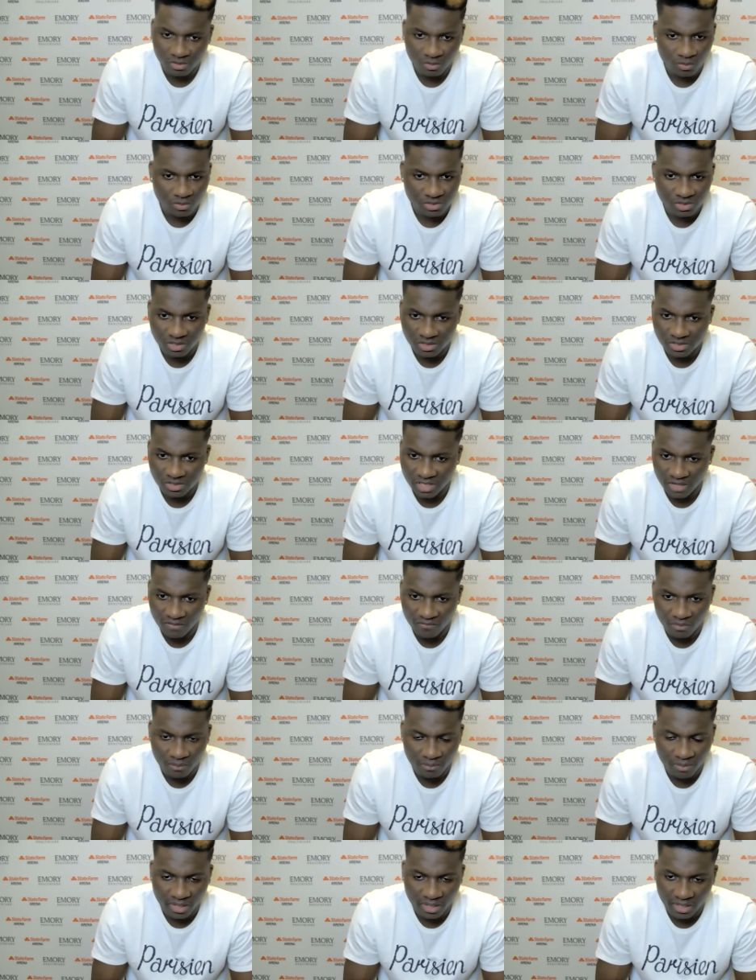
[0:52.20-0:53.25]
was good to have
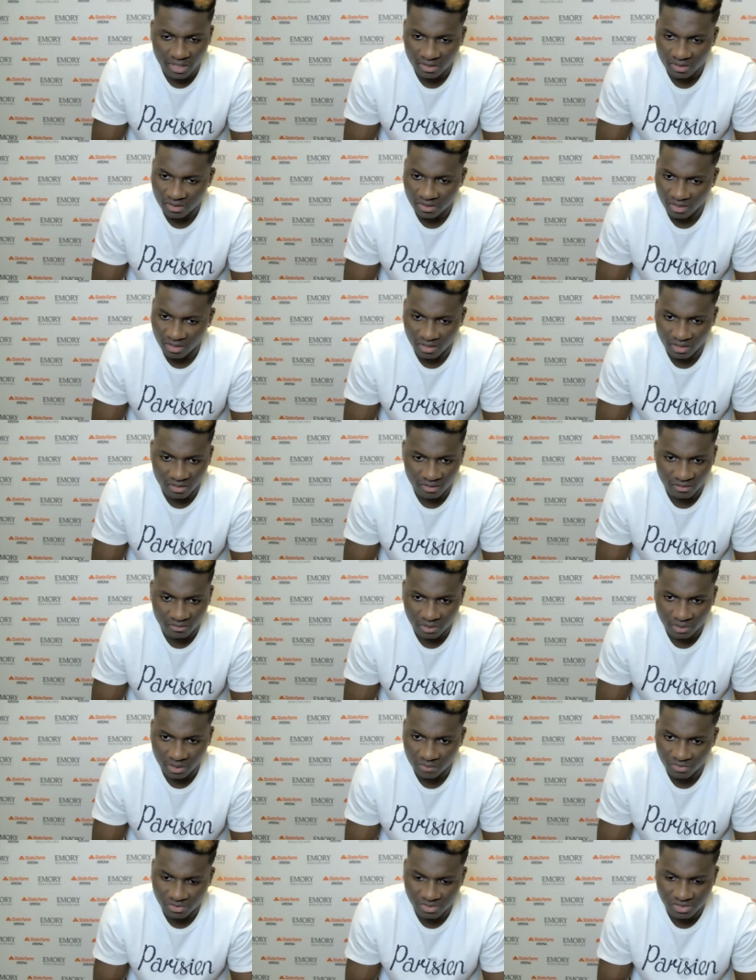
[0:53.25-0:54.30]
him back.
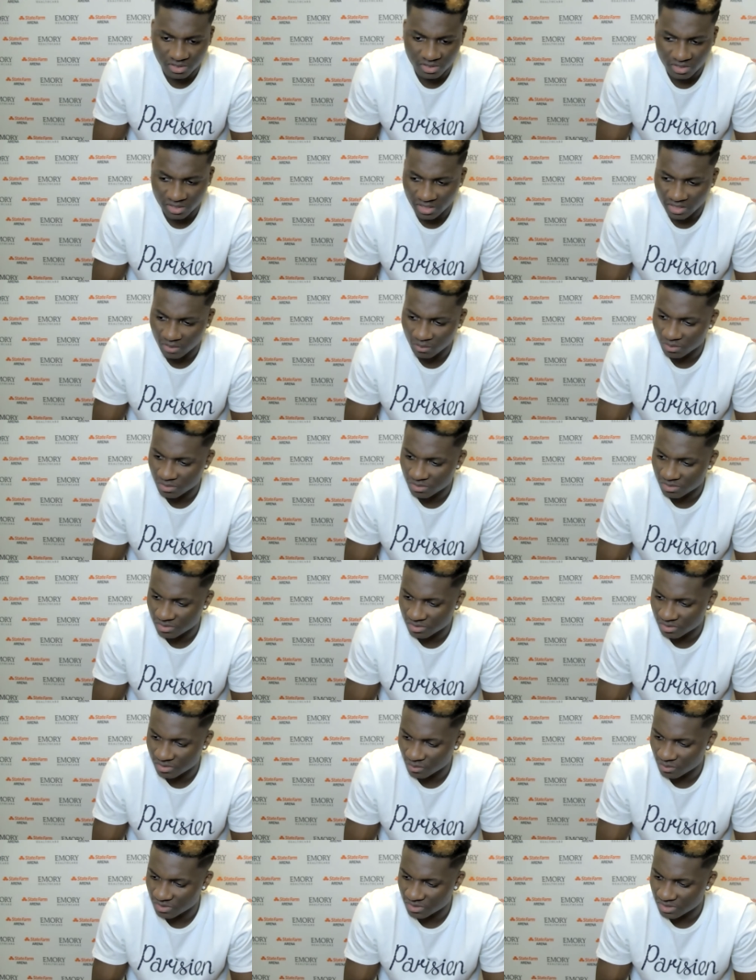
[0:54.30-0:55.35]
Obviously, yeah, it was
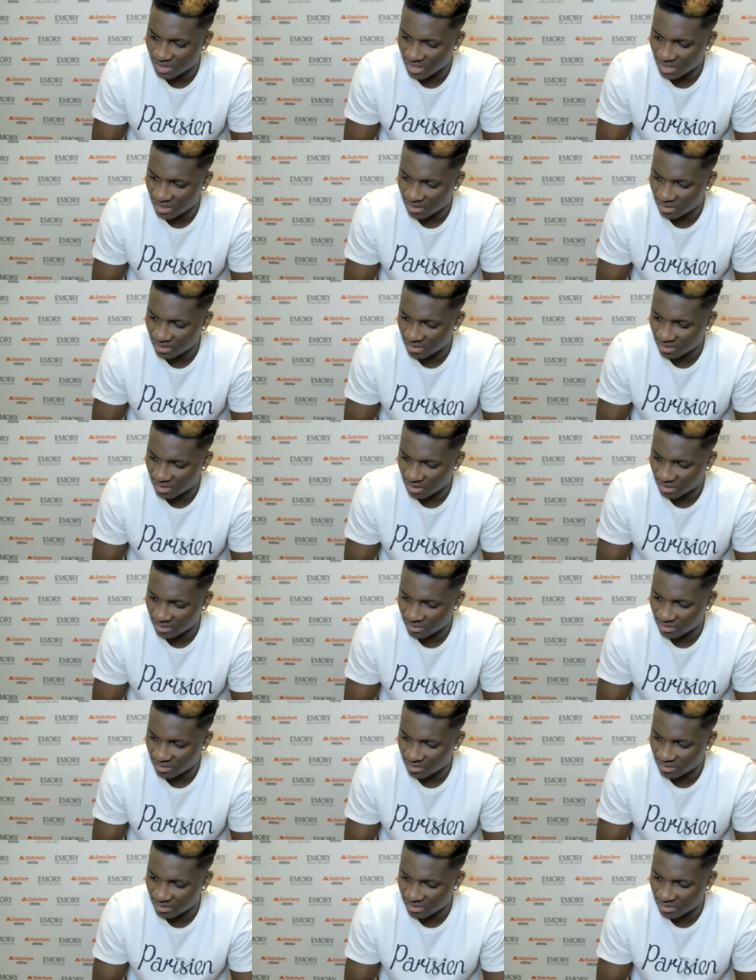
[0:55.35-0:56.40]
not like
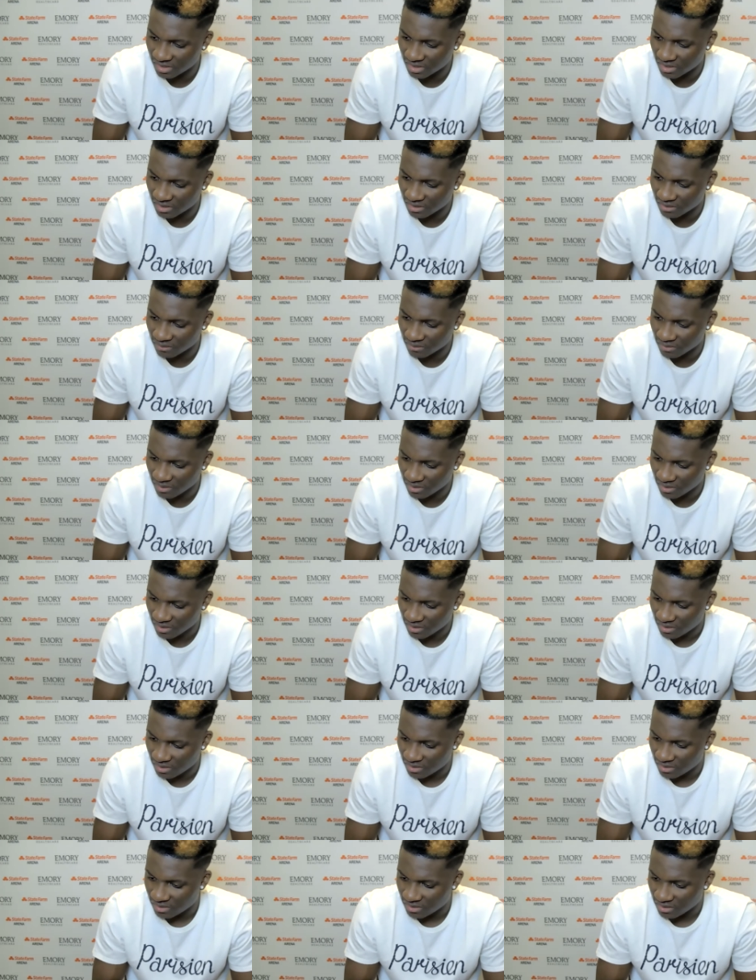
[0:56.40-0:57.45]
the same
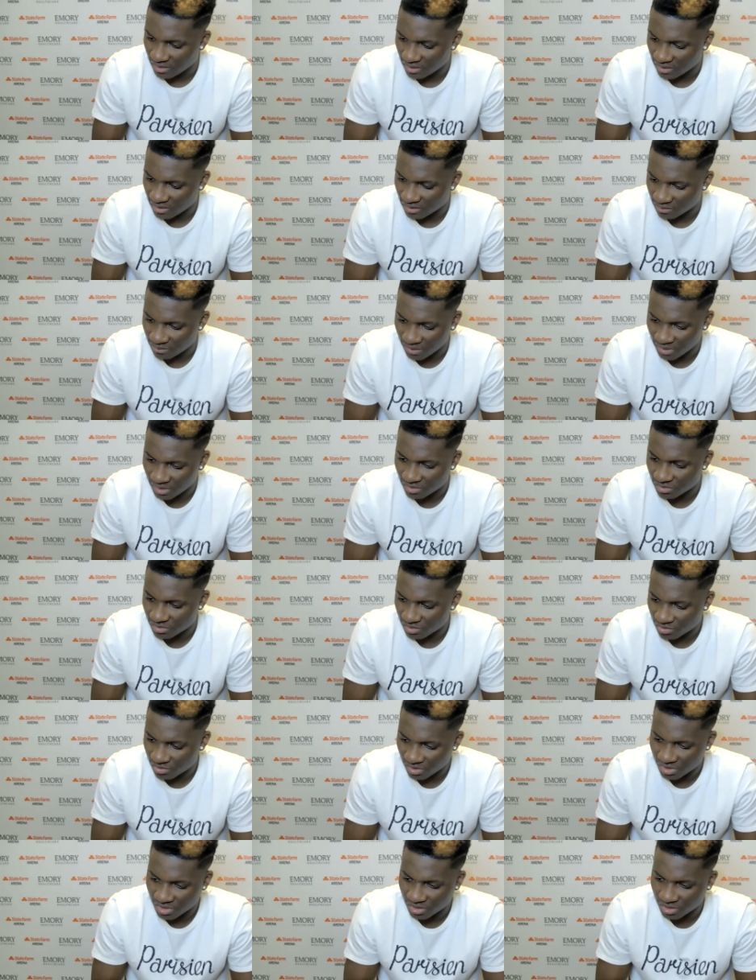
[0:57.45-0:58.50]
minutes
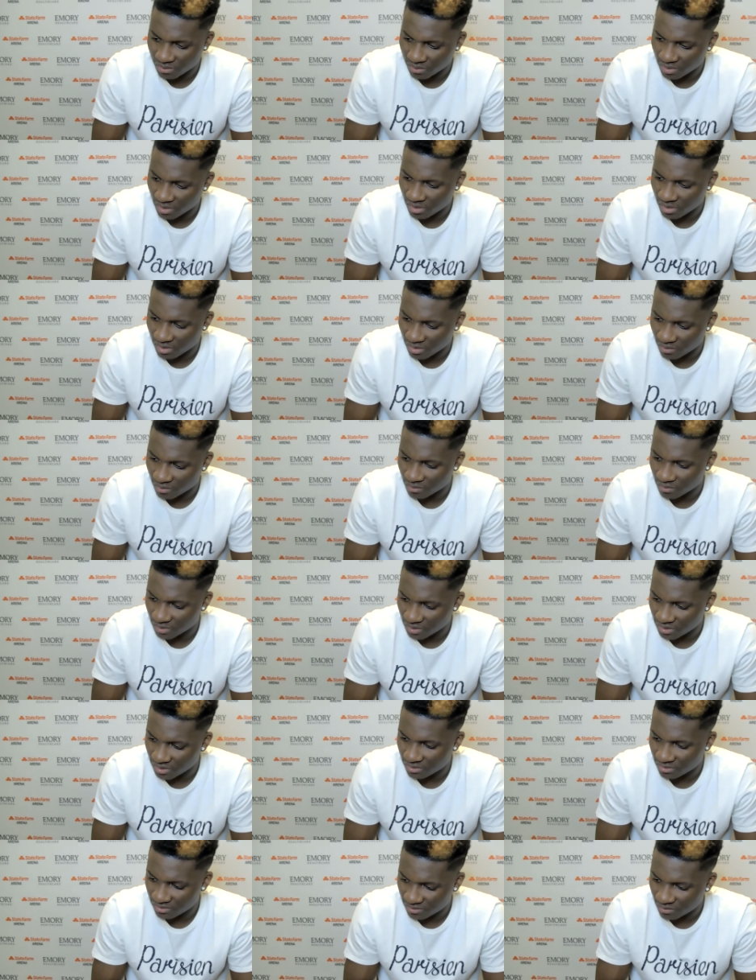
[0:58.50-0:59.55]
restriction, but
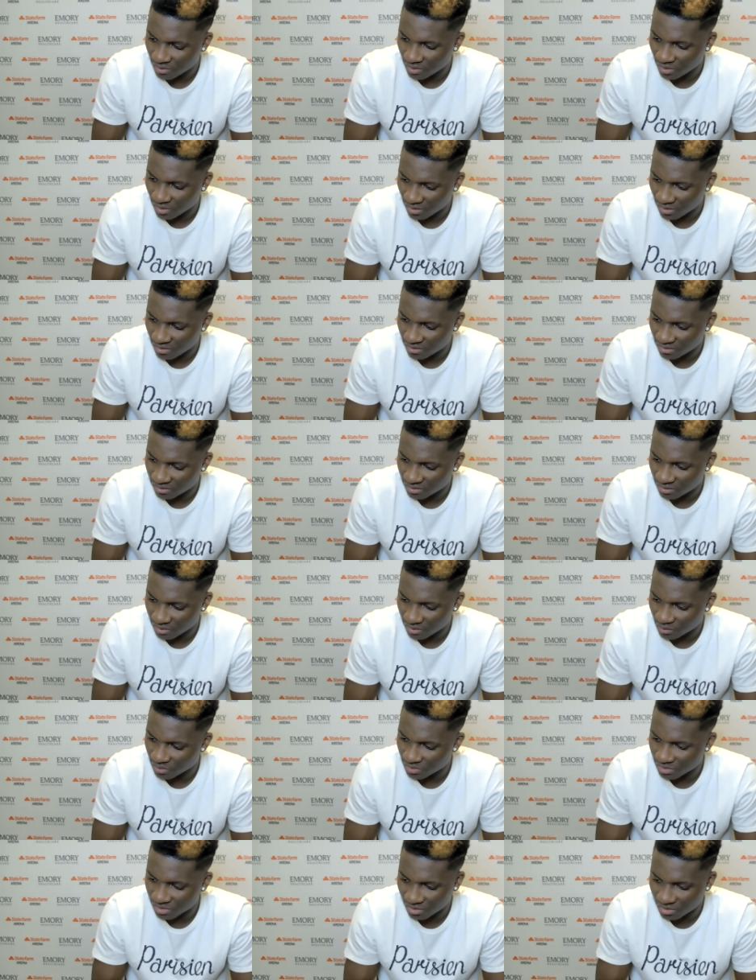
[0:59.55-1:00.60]
it
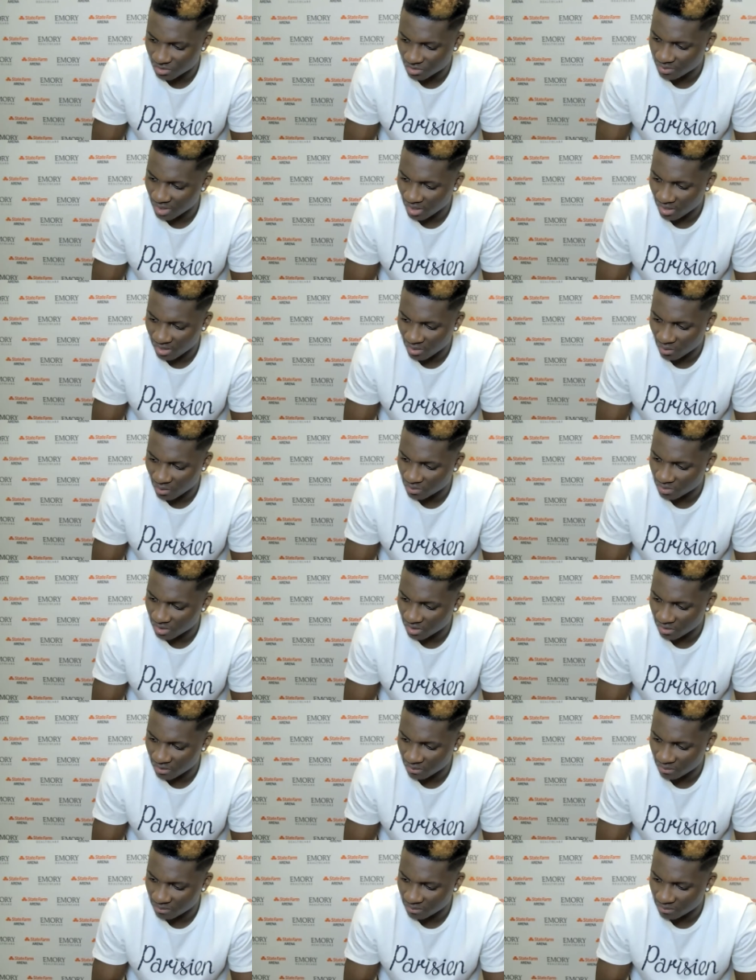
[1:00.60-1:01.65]
was good to be out there with
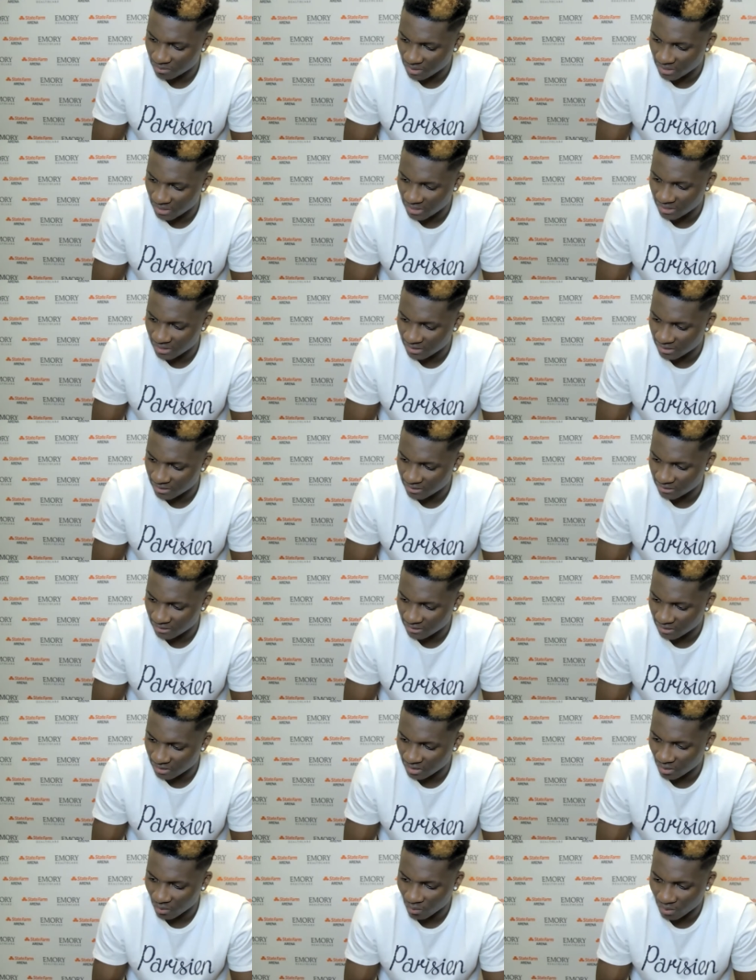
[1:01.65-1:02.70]
him, and
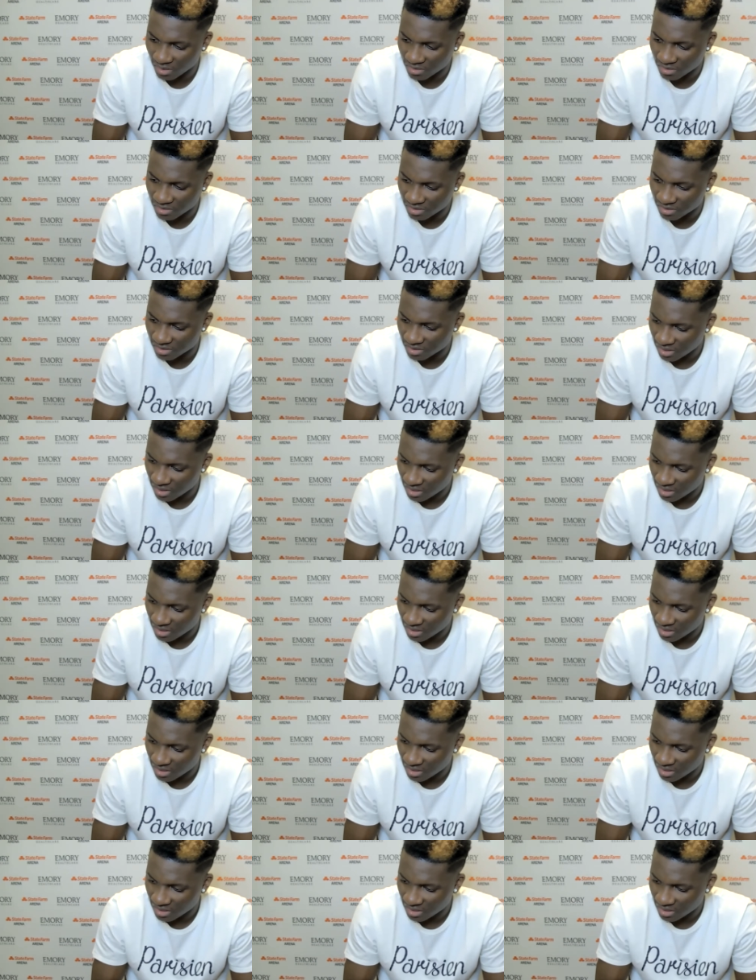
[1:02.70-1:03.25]
can't wait to